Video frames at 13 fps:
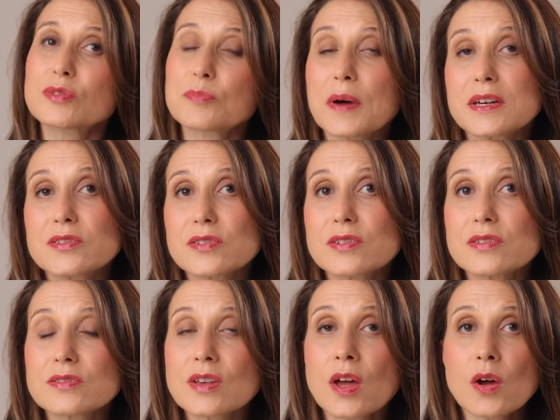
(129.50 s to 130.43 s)

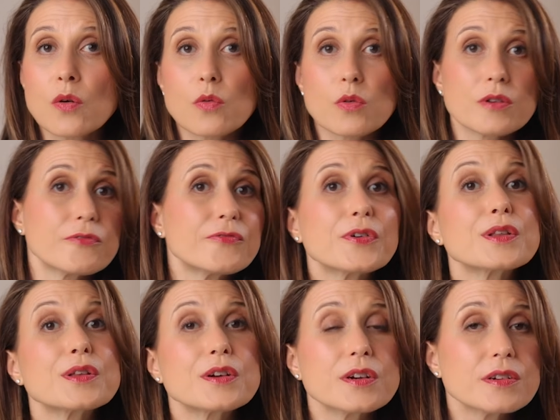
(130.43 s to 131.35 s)
spices or
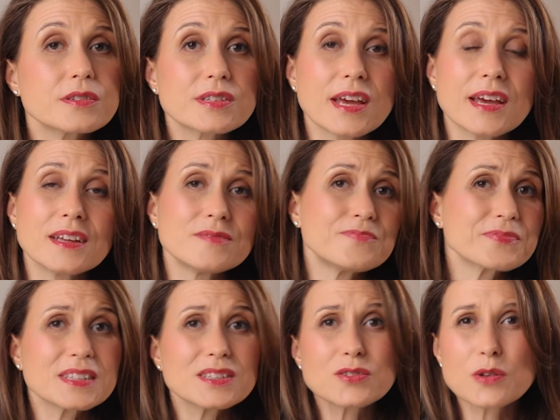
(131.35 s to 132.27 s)
fillers,
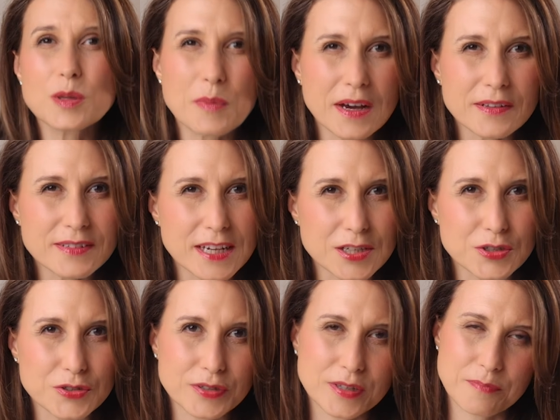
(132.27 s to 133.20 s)
and it's all about
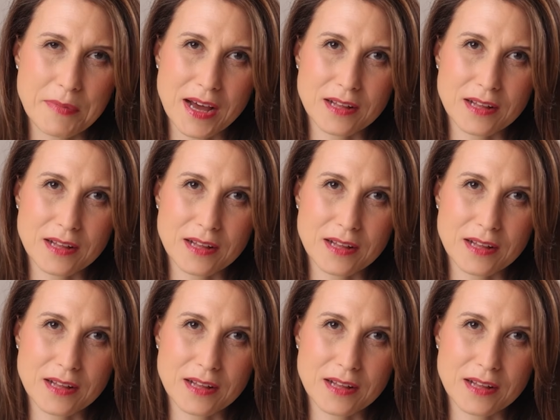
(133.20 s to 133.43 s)
texture and